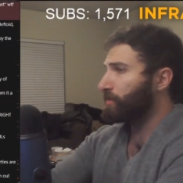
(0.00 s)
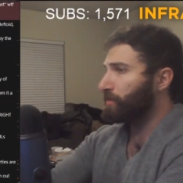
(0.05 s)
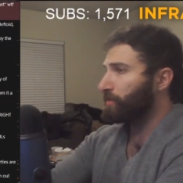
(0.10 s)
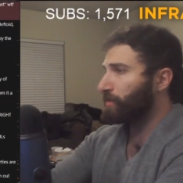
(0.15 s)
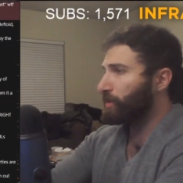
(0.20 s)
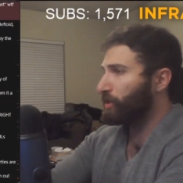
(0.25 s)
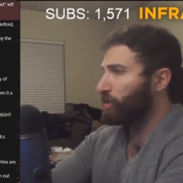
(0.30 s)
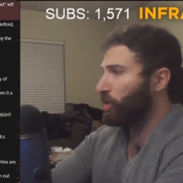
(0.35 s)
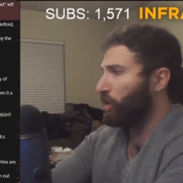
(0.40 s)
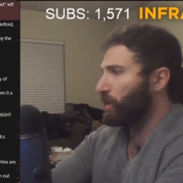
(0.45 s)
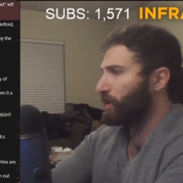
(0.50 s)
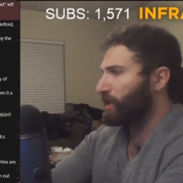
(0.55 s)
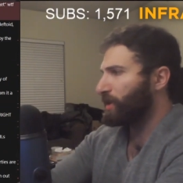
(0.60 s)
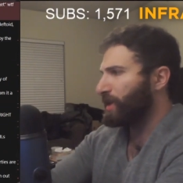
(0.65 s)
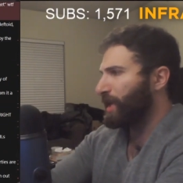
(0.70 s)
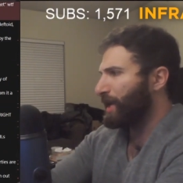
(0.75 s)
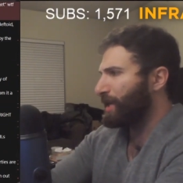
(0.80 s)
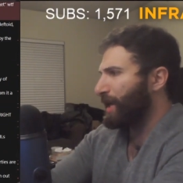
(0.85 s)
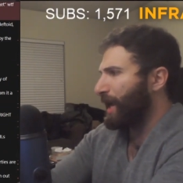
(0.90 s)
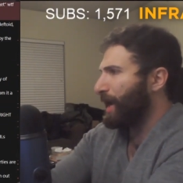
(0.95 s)
you know,
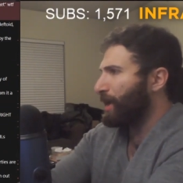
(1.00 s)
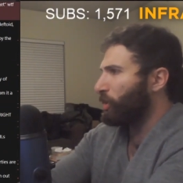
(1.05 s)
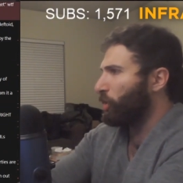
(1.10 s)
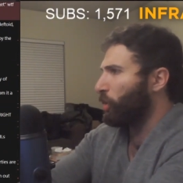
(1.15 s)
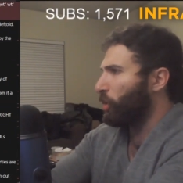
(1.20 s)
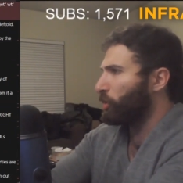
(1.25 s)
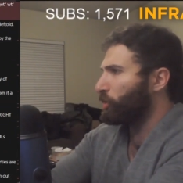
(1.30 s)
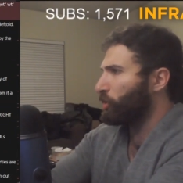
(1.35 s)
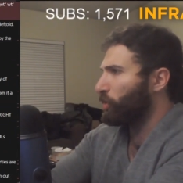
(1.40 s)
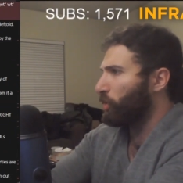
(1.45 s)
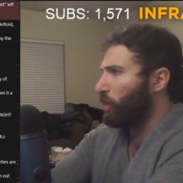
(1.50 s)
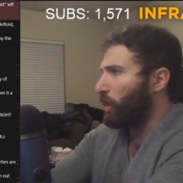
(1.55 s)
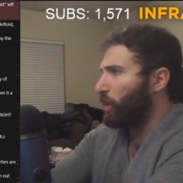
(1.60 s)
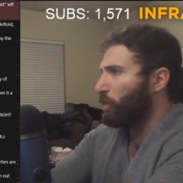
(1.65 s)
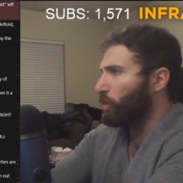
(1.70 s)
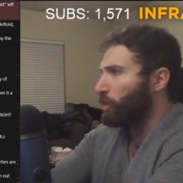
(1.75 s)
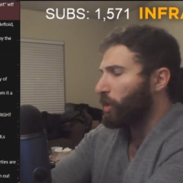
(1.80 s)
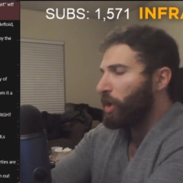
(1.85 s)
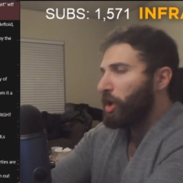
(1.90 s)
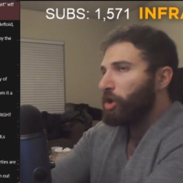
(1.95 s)
they can't hold their
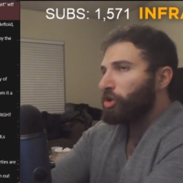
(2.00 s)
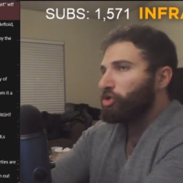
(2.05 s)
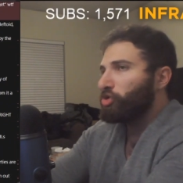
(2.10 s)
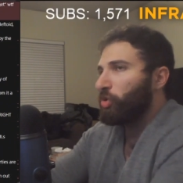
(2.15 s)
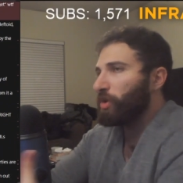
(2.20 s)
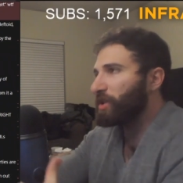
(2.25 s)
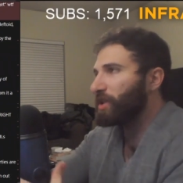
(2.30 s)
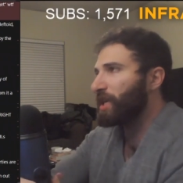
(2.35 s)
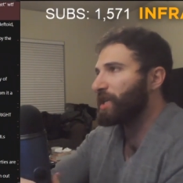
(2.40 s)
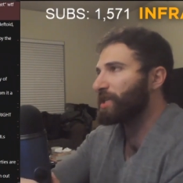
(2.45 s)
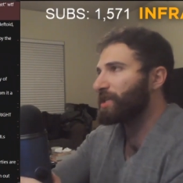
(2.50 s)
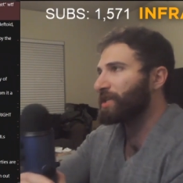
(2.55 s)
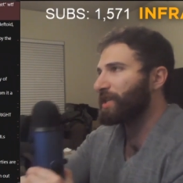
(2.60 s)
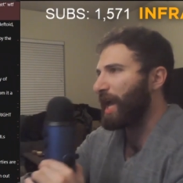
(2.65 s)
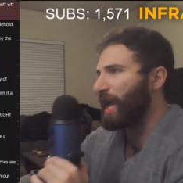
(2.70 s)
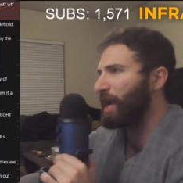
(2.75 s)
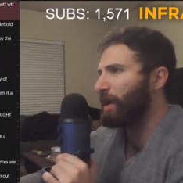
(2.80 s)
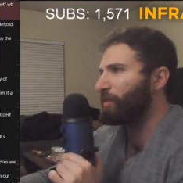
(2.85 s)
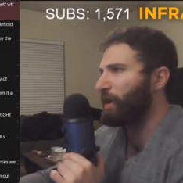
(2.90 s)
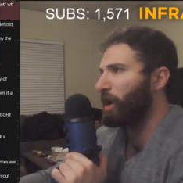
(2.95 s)
own. So what does that
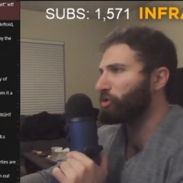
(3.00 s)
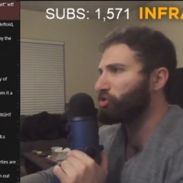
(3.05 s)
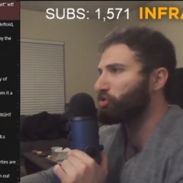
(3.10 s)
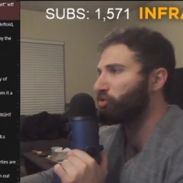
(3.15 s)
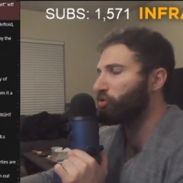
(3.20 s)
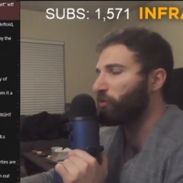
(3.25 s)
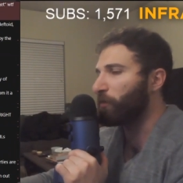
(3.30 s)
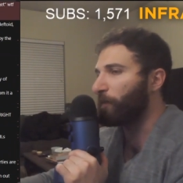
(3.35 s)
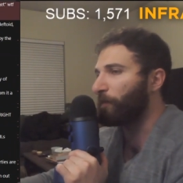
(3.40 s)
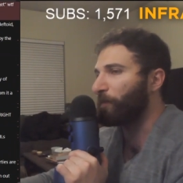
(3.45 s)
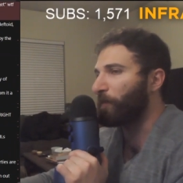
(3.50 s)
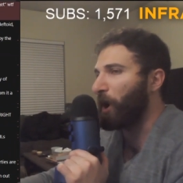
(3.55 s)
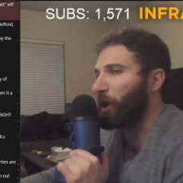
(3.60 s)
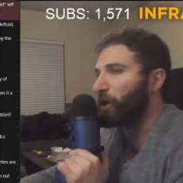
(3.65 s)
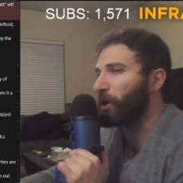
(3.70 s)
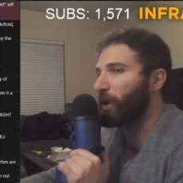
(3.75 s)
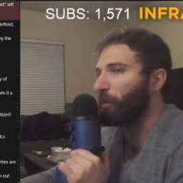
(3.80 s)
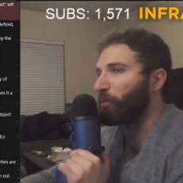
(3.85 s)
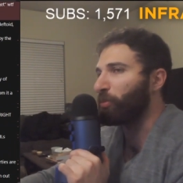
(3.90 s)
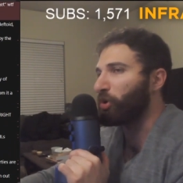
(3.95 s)
say about you, you
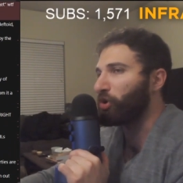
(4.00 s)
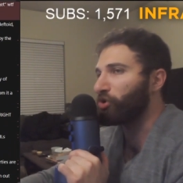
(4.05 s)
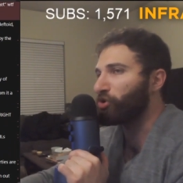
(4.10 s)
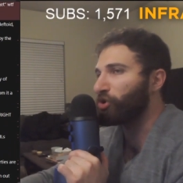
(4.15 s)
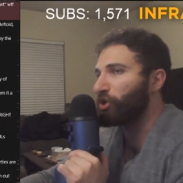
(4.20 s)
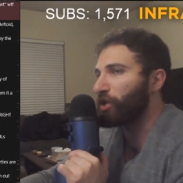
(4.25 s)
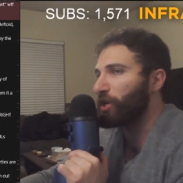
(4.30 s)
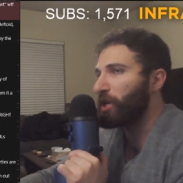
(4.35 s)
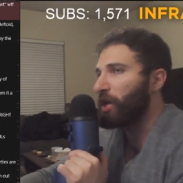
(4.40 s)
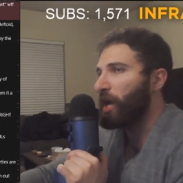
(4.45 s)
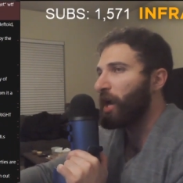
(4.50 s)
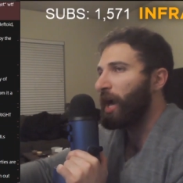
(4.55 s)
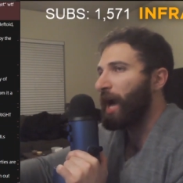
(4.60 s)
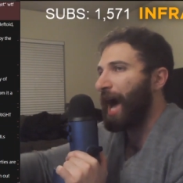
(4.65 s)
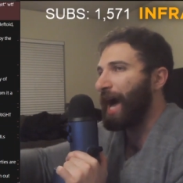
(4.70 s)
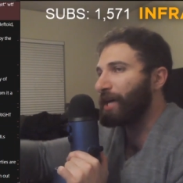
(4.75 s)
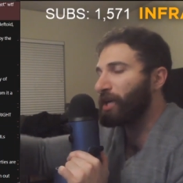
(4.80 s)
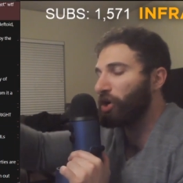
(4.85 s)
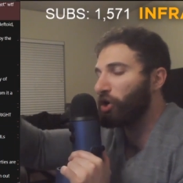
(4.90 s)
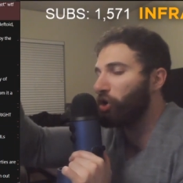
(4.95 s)
fucking pussy?
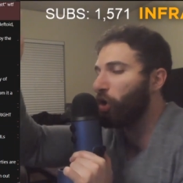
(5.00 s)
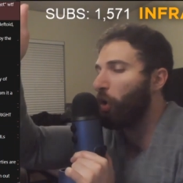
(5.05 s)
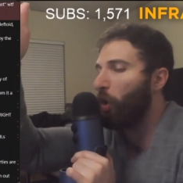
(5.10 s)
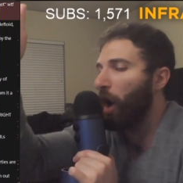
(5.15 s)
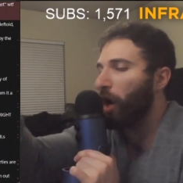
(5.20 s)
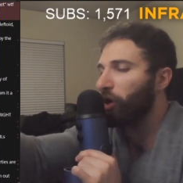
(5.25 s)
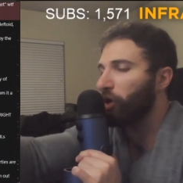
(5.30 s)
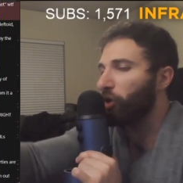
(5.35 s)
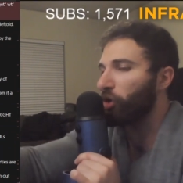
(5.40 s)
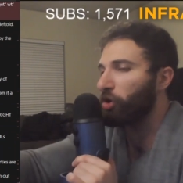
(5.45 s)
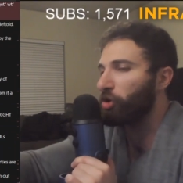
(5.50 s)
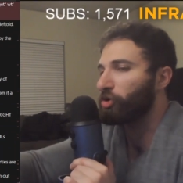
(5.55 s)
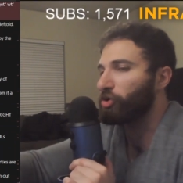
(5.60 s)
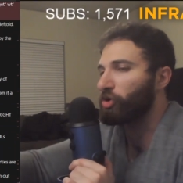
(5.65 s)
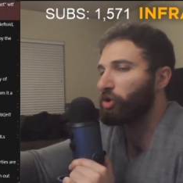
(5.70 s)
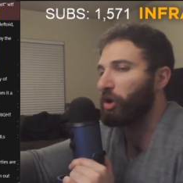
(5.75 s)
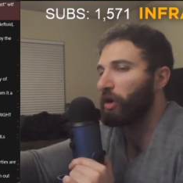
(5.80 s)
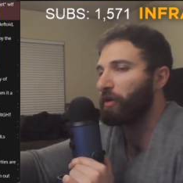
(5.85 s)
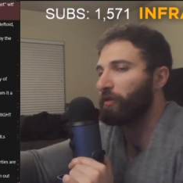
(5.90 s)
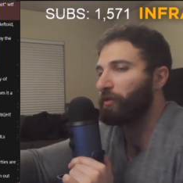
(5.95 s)
I can go on your
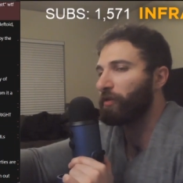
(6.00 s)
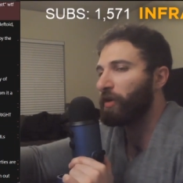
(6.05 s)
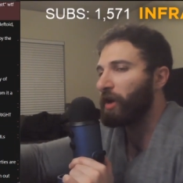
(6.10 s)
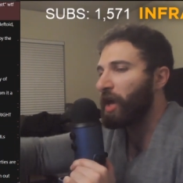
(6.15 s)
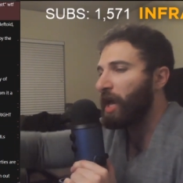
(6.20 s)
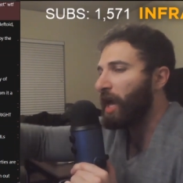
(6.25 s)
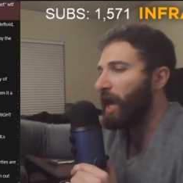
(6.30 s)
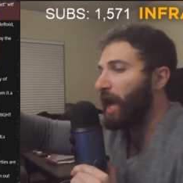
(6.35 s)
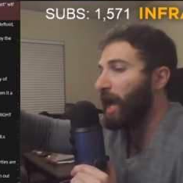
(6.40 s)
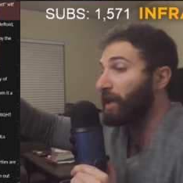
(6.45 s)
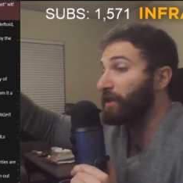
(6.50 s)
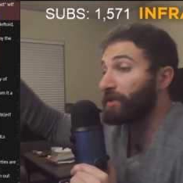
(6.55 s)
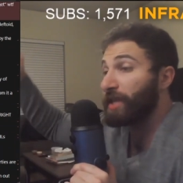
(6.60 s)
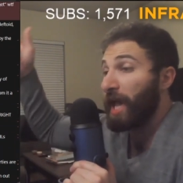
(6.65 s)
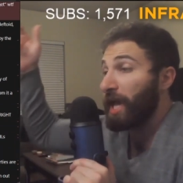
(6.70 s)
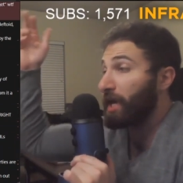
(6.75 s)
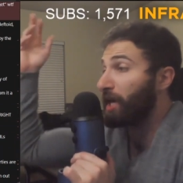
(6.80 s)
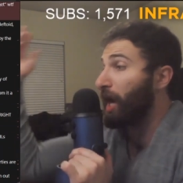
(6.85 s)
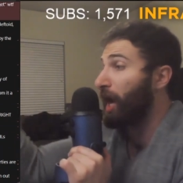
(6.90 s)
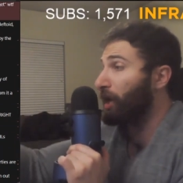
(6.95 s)
turf and
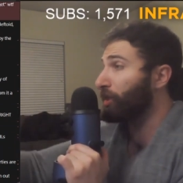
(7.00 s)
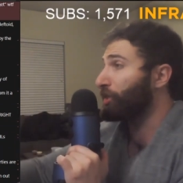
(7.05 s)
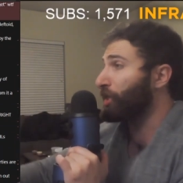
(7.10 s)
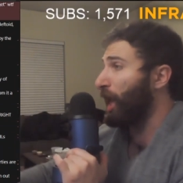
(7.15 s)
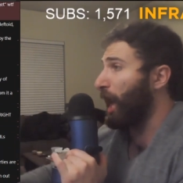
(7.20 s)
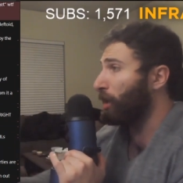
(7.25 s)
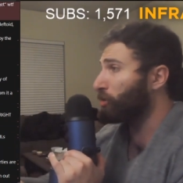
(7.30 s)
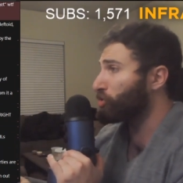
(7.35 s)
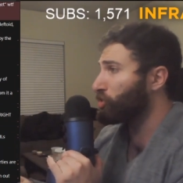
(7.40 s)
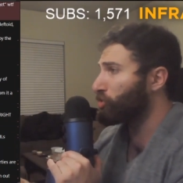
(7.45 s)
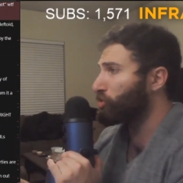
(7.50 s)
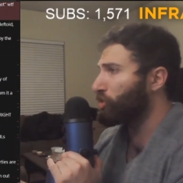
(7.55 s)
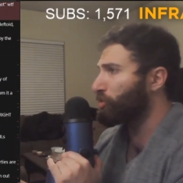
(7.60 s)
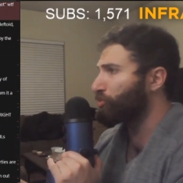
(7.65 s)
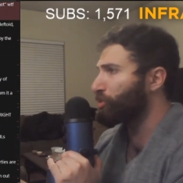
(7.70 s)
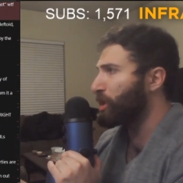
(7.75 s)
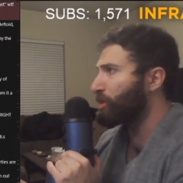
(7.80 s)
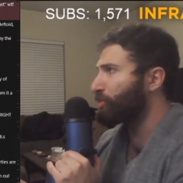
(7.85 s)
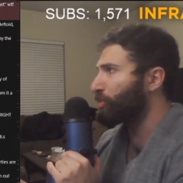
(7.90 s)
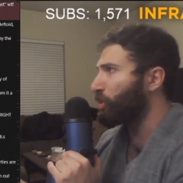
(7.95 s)
take on thousands of
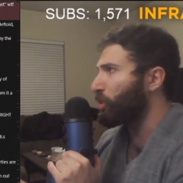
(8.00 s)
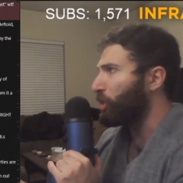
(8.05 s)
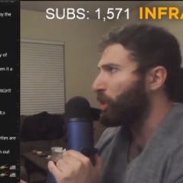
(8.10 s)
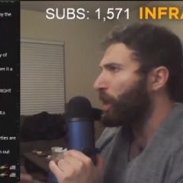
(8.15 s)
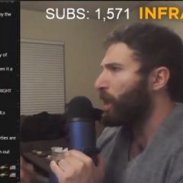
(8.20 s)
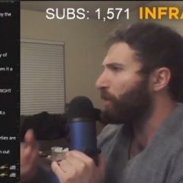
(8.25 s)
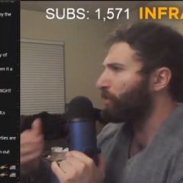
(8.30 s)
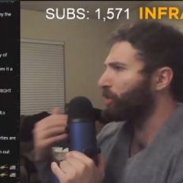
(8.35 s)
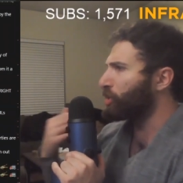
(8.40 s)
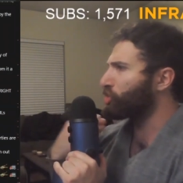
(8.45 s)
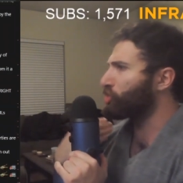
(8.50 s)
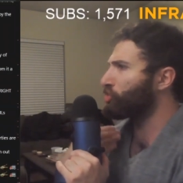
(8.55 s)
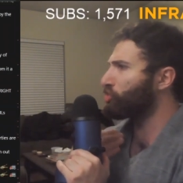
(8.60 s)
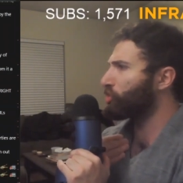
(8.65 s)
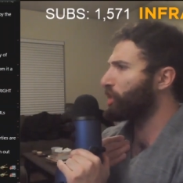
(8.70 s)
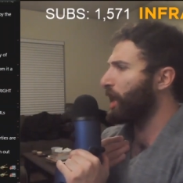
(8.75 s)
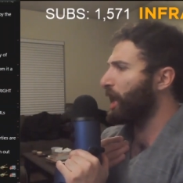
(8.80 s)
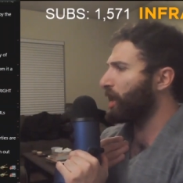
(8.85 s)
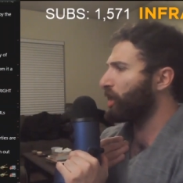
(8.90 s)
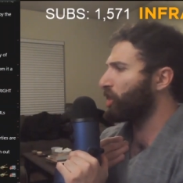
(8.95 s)
people. But you
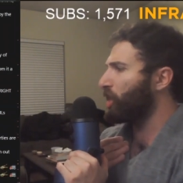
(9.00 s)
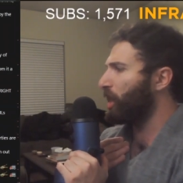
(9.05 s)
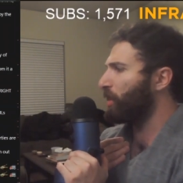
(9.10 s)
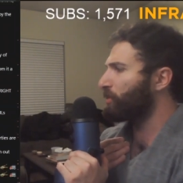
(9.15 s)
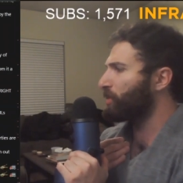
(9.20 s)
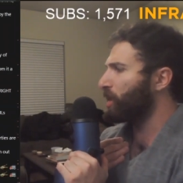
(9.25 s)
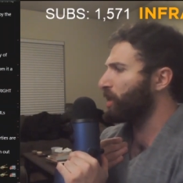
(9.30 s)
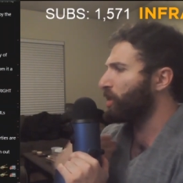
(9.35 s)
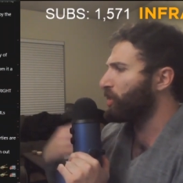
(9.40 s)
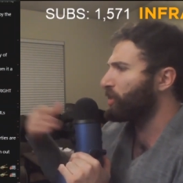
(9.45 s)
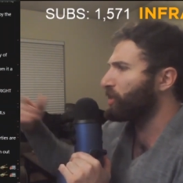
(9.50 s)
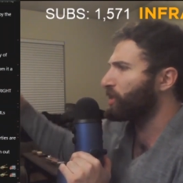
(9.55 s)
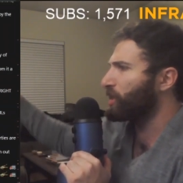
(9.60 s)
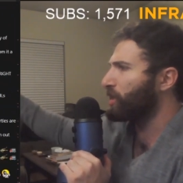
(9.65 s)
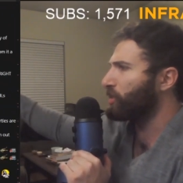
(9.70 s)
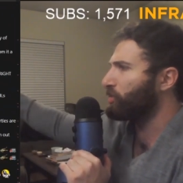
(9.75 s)
can't come here and deal